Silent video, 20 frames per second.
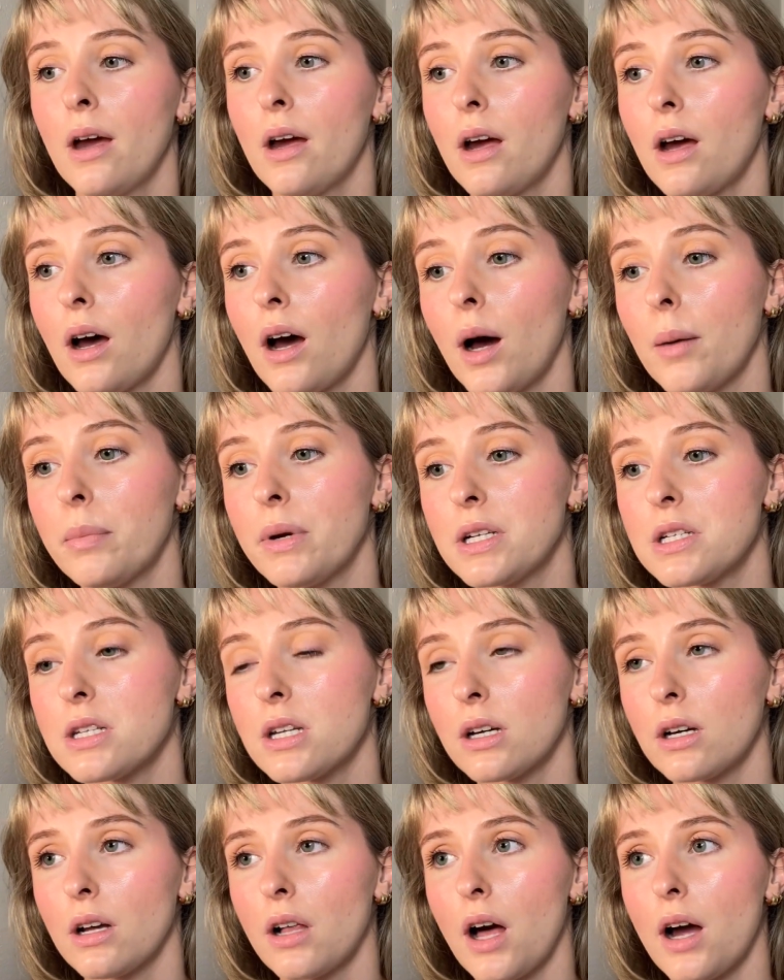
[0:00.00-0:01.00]
up
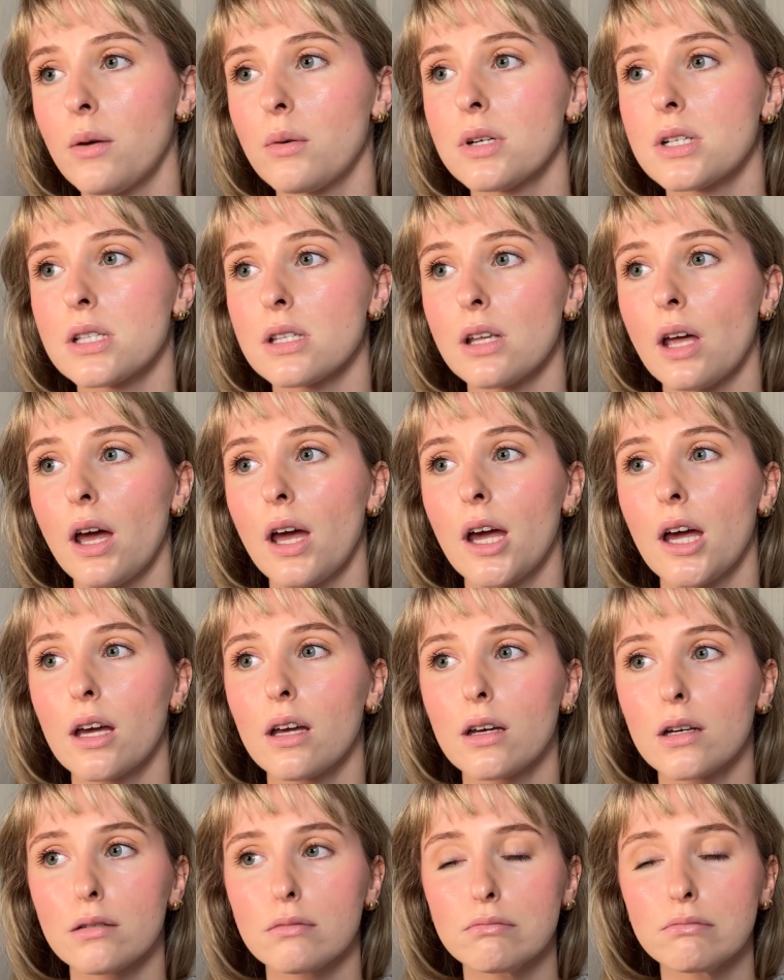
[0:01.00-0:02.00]
until I was
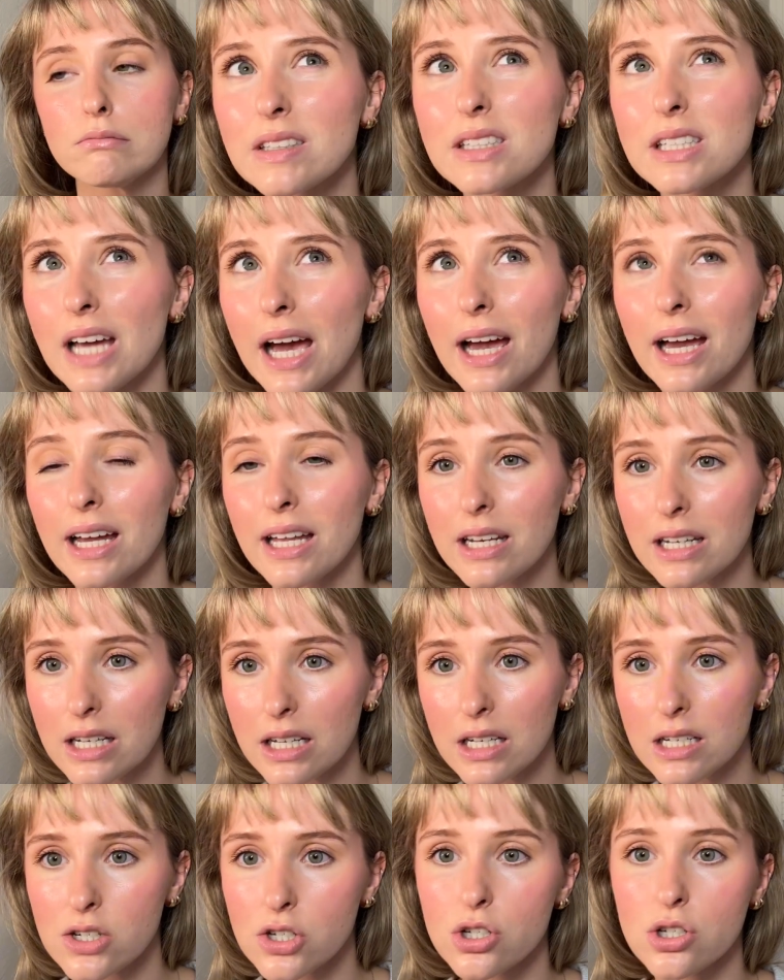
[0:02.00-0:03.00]
like
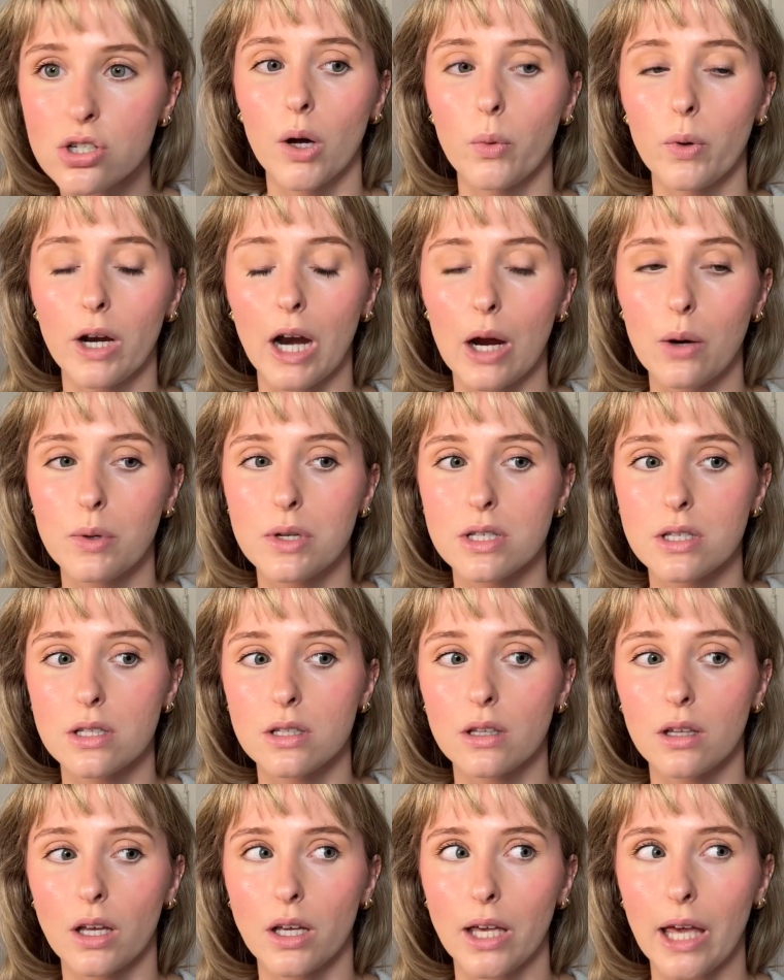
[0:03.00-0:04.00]
10-ish. When I was
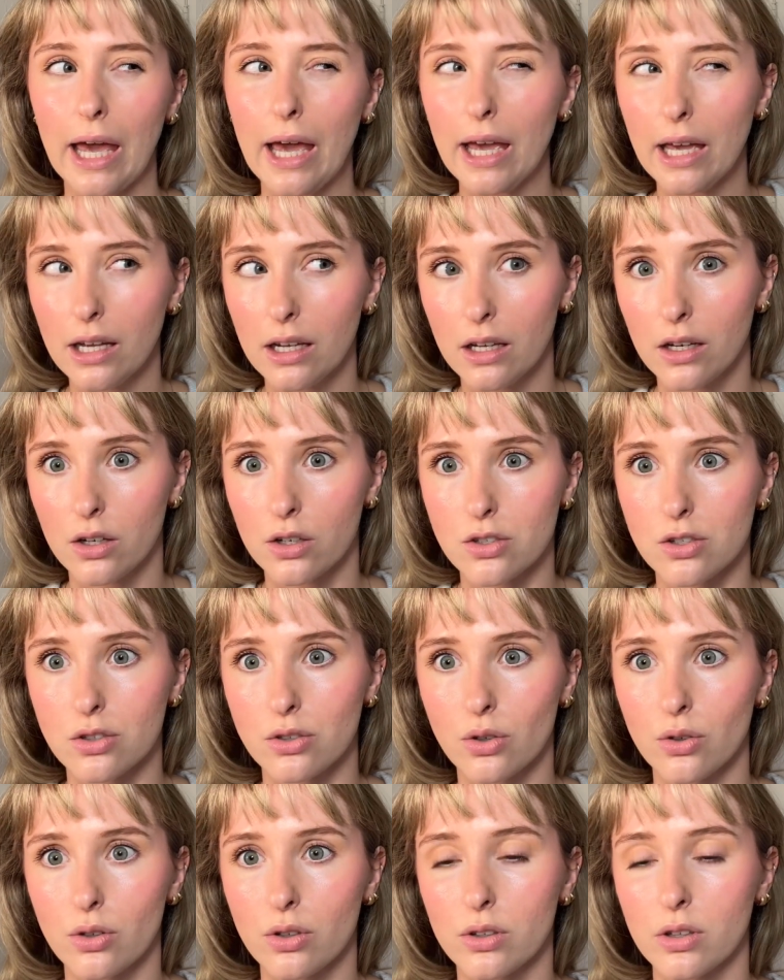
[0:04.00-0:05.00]
like 8 years
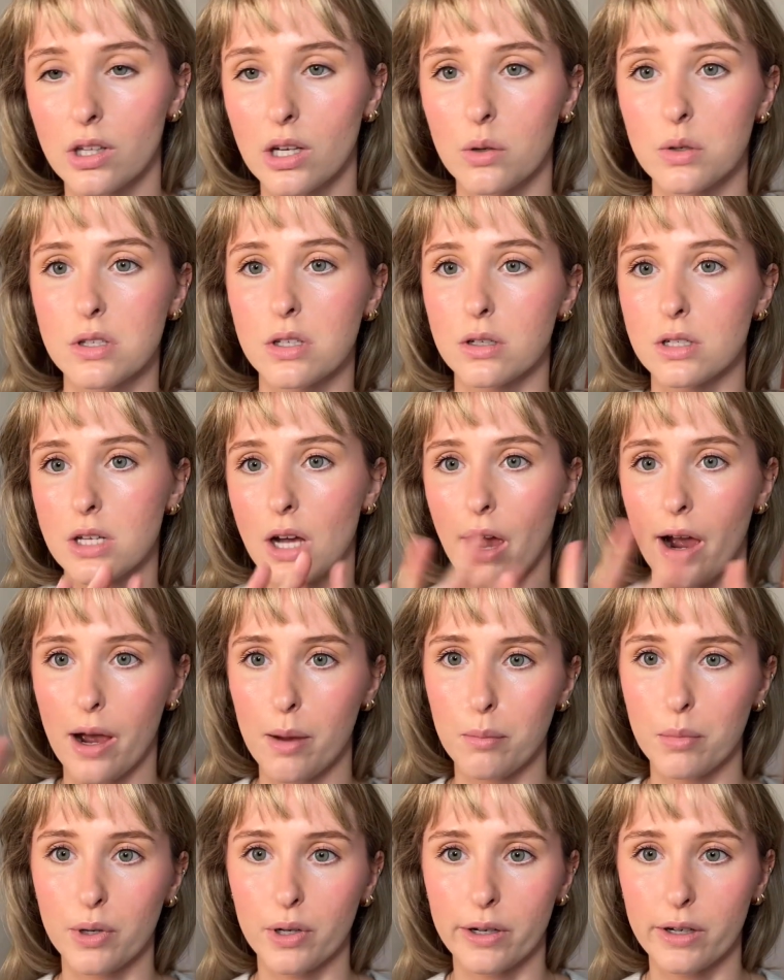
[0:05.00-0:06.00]
old, there was a
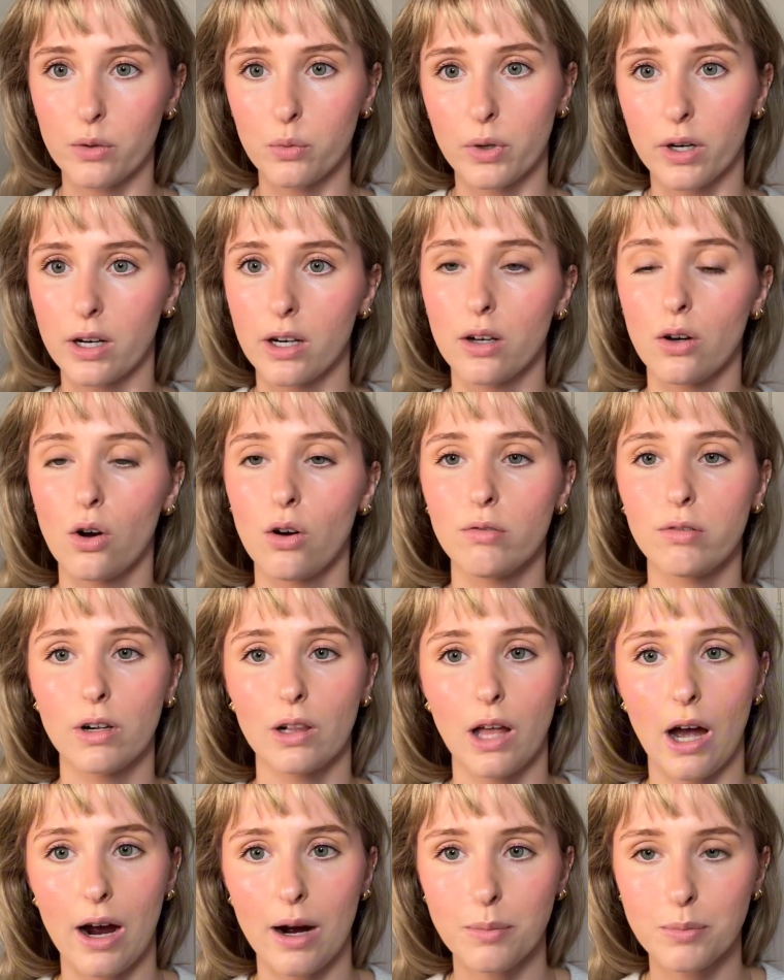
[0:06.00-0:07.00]
time period where it
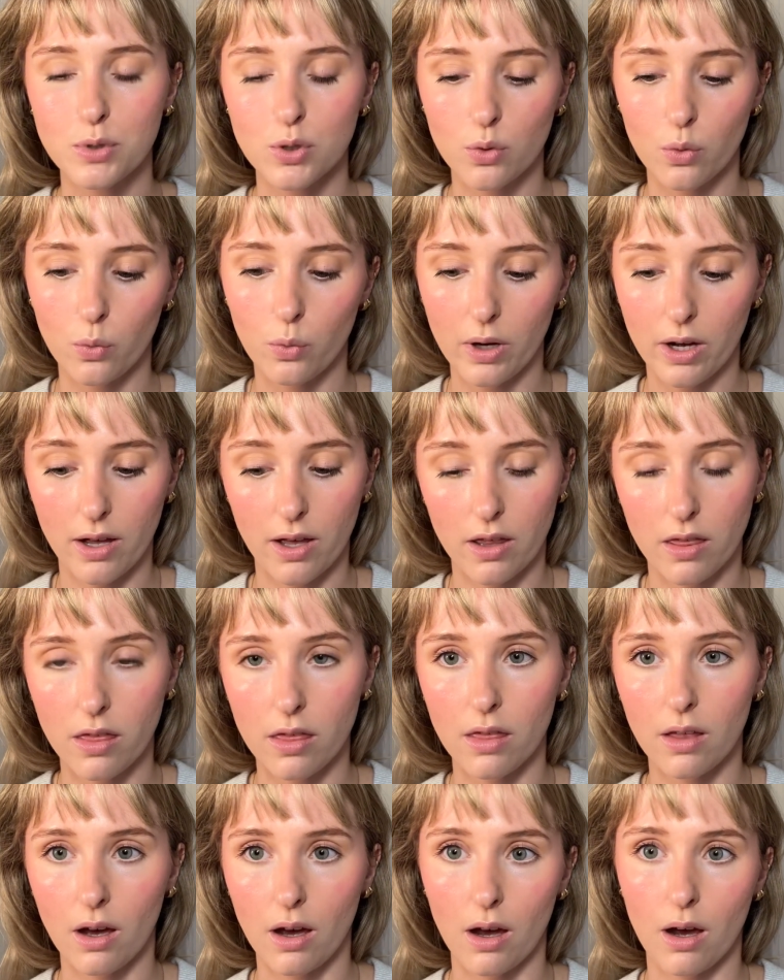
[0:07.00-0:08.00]
overlapped
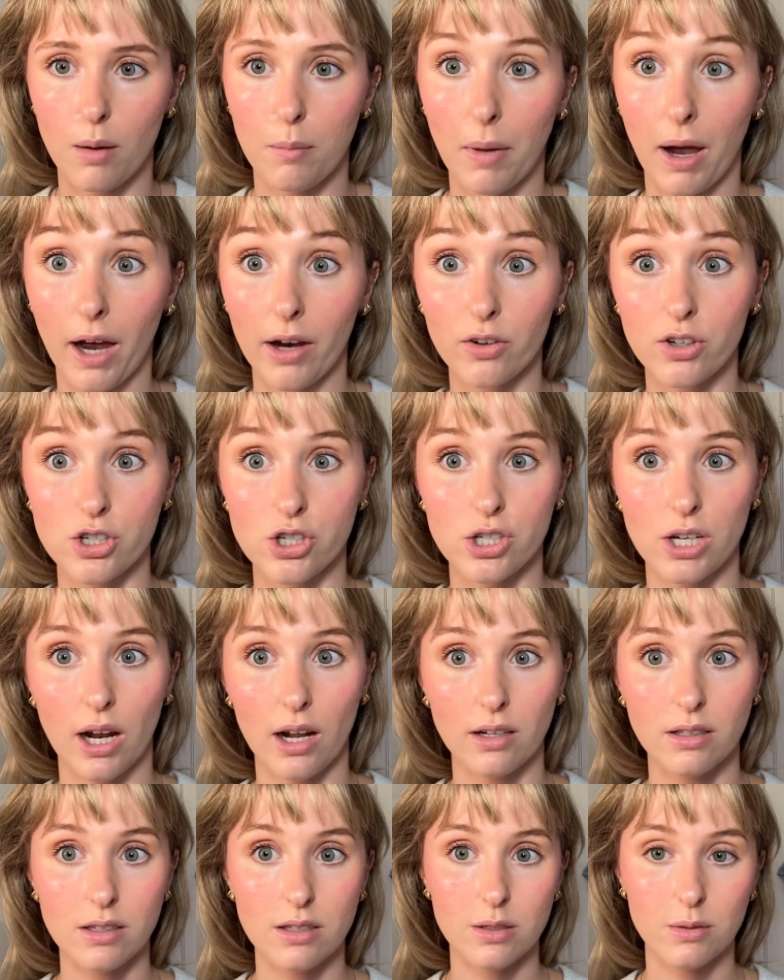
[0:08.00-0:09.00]
with Irish
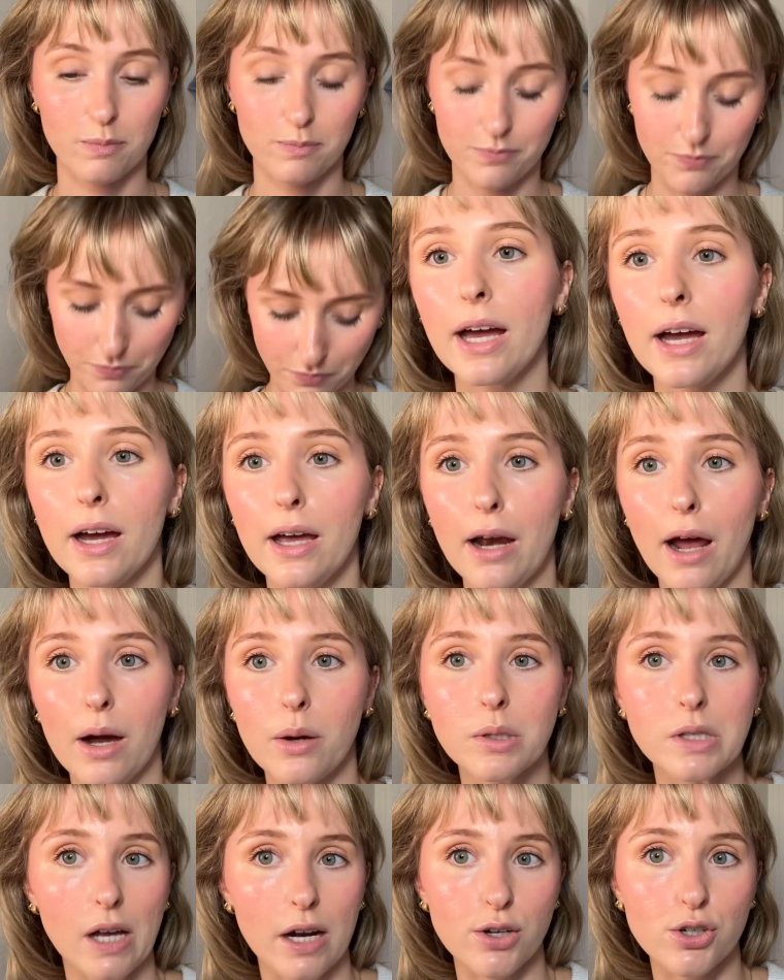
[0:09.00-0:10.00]
dance. And I
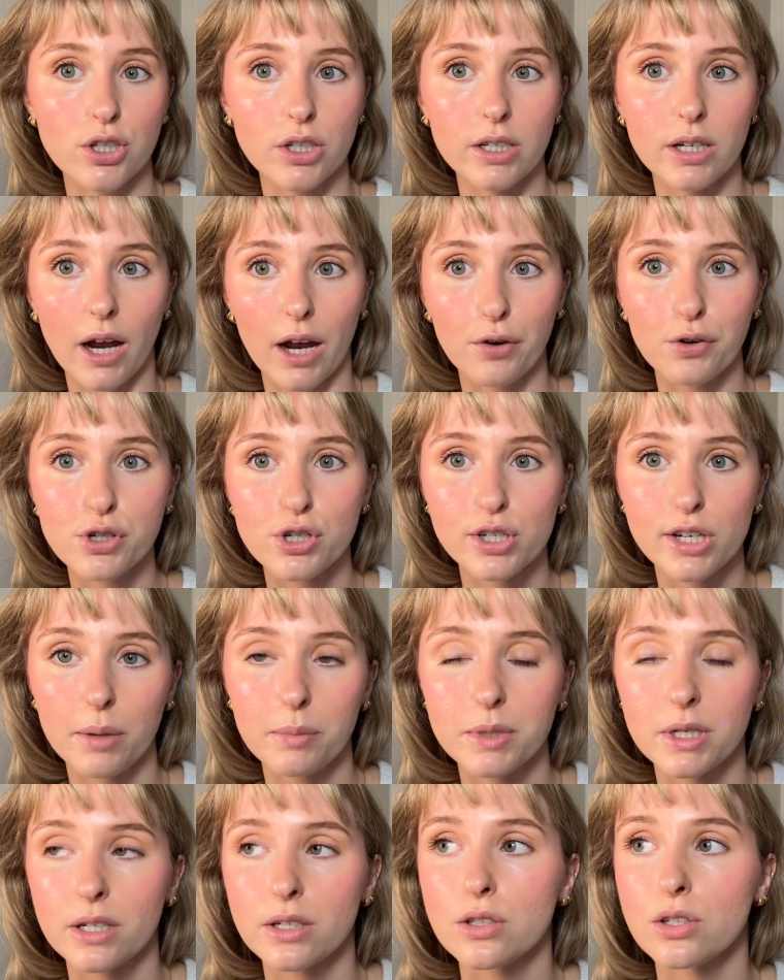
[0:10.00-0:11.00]
was actually an Irish step
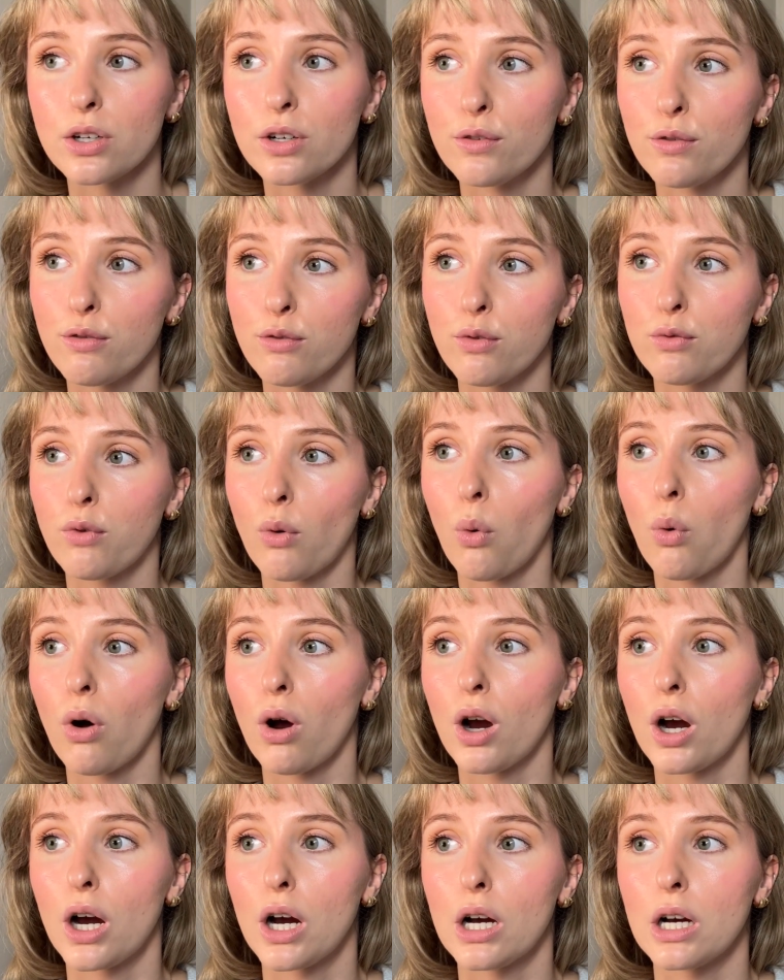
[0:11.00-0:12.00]
dancer
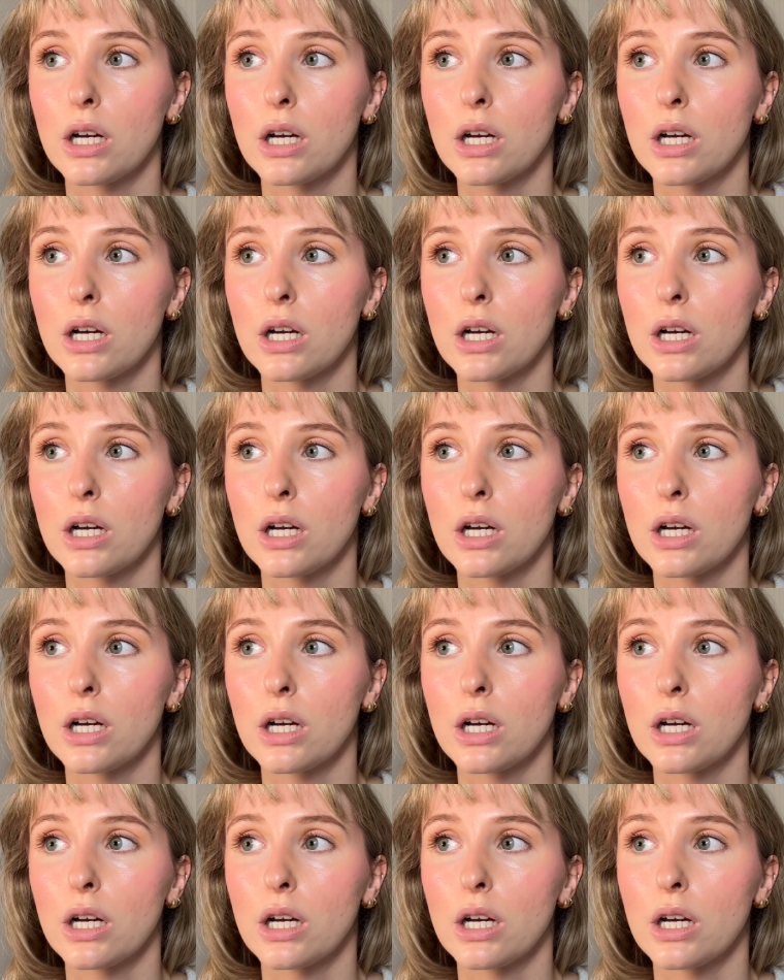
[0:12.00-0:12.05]
for